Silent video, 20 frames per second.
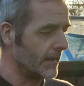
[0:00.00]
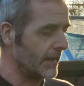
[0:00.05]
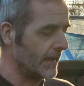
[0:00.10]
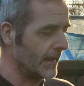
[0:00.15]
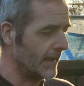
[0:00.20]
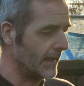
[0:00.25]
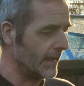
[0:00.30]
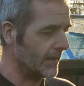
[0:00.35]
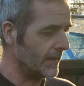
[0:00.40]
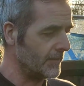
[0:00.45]

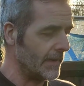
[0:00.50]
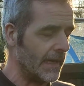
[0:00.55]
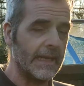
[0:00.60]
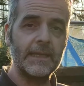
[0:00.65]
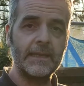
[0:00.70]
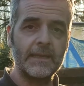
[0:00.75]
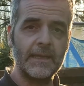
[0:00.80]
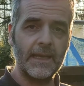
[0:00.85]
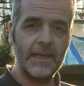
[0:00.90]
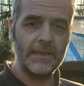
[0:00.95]

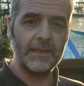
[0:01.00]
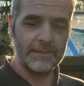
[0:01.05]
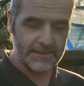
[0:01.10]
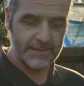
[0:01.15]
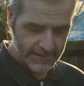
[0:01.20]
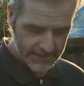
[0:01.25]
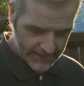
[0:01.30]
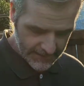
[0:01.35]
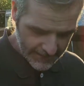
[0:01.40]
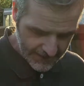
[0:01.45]
Anything
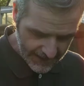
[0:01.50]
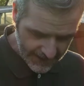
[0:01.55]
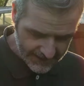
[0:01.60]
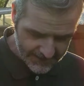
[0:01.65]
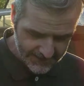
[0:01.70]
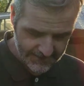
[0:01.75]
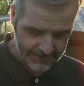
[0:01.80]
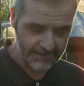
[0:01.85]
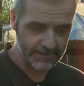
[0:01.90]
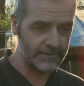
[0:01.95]
else?
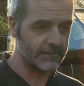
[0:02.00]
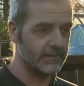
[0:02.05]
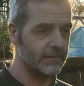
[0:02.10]
Yes,